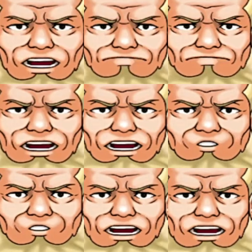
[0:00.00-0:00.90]

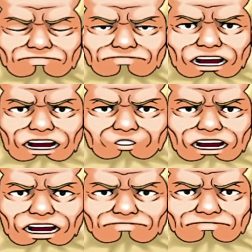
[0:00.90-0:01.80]
However, if there was
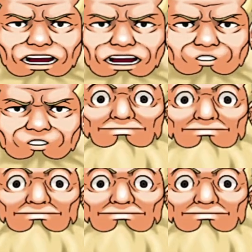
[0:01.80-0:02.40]
no blood in the room,